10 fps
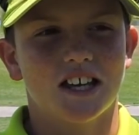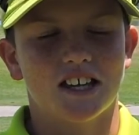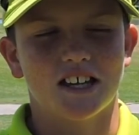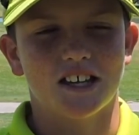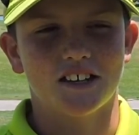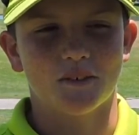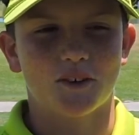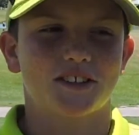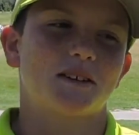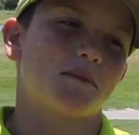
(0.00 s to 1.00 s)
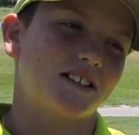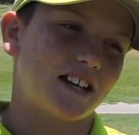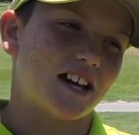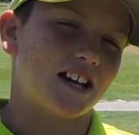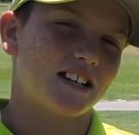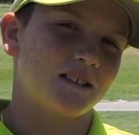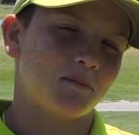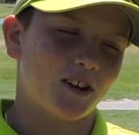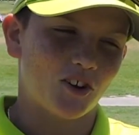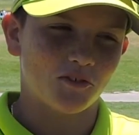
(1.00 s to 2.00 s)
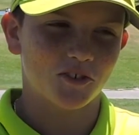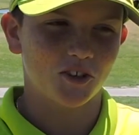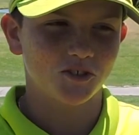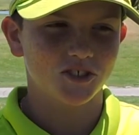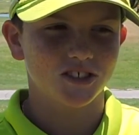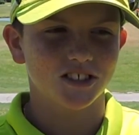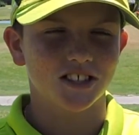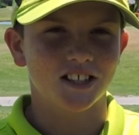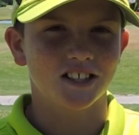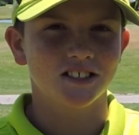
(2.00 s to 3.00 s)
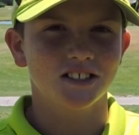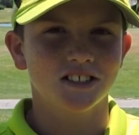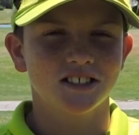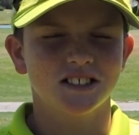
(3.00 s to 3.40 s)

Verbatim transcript: And I want to thank my dad and my golf coach, Ian.